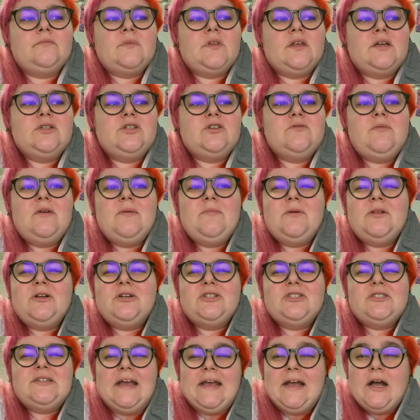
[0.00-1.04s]
so people are
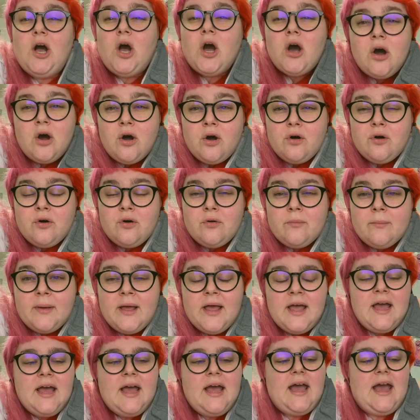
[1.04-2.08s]
staying home
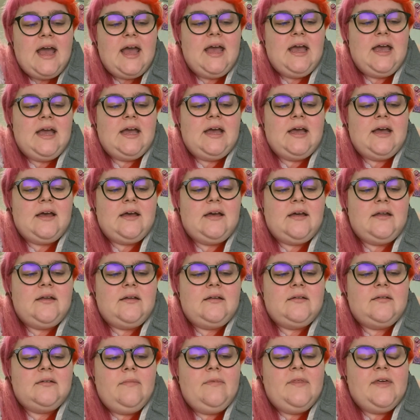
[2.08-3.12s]

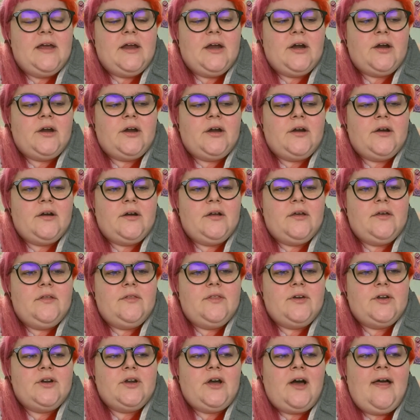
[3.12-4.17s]
and they're
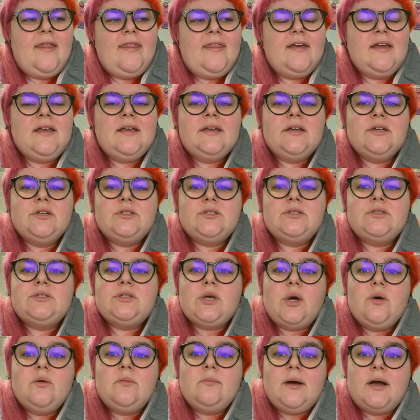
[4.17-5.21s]
they're not thinking
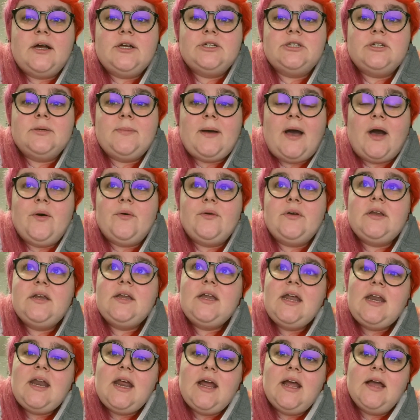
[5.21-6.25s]
so much about
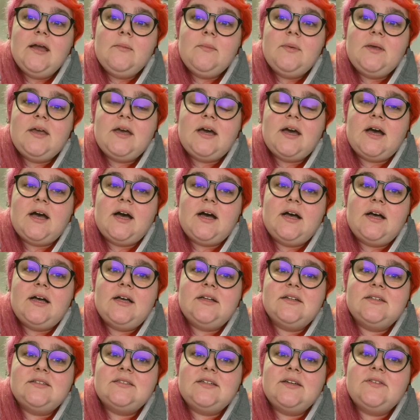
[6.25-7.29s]
knitting
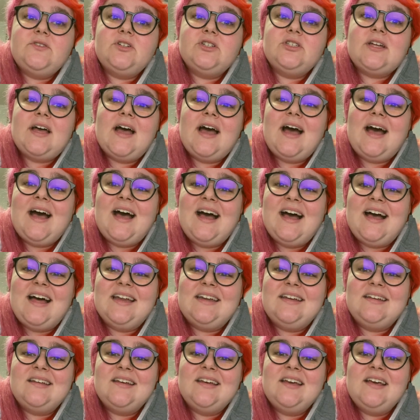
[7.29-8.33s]
because they've just
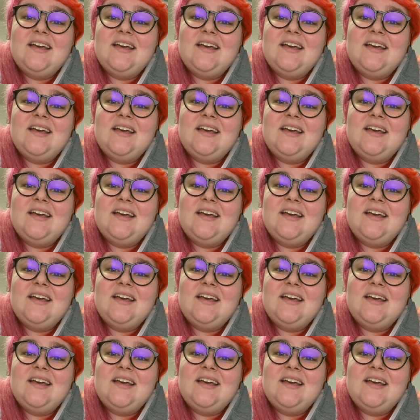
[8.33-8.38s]
had